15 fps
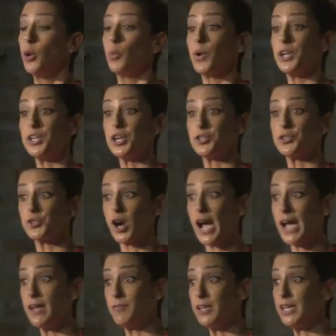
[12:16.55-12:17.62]
When you're
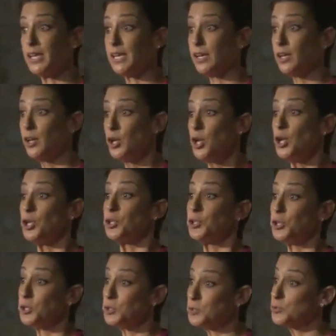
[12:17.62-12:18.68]
driving,
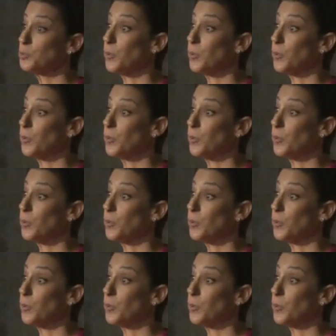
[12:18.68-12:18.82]
use